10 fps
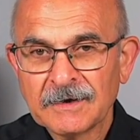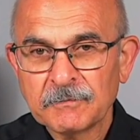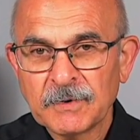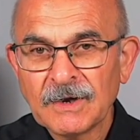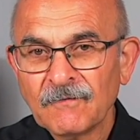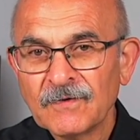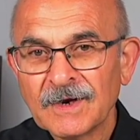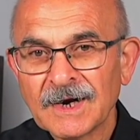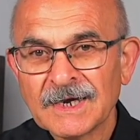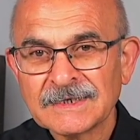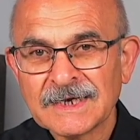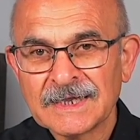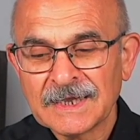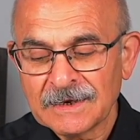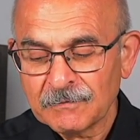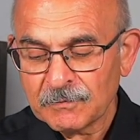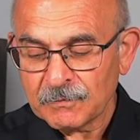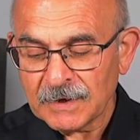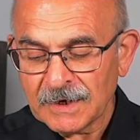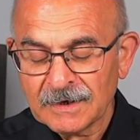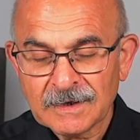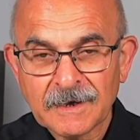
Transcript: being fearless, and then being